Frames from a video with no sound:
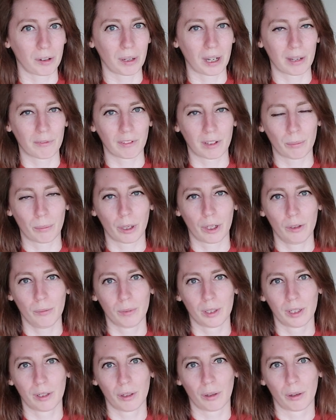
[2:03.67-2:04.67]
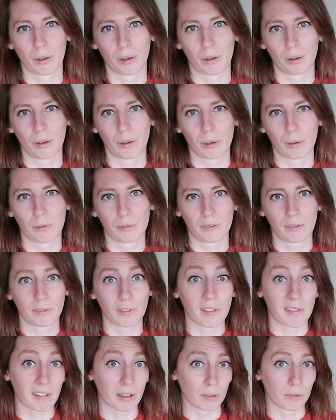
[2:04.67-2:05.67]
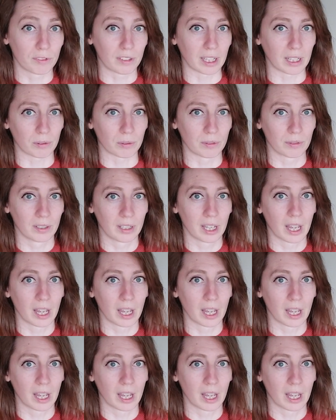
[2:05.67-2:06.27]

to have a moment of self-doubt.